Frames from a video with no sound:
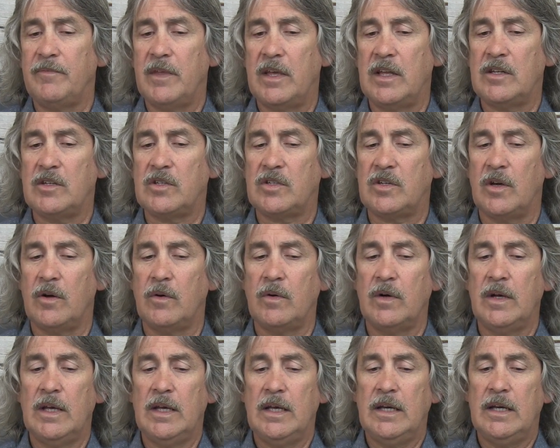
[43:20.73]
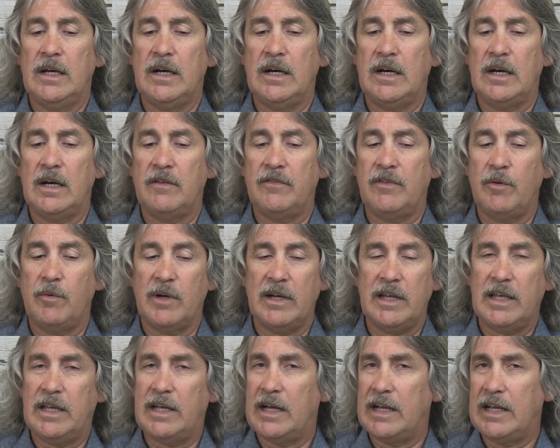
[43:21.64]
And so if you
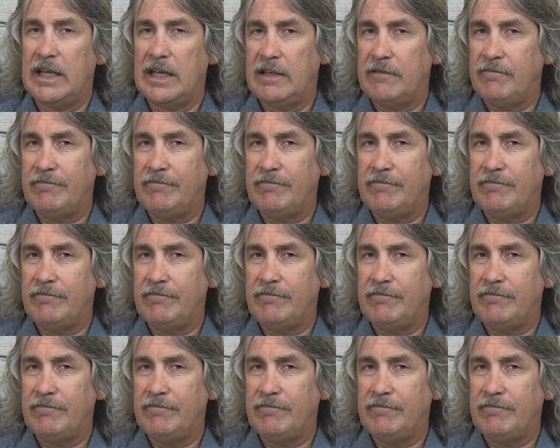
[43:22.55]
want to kind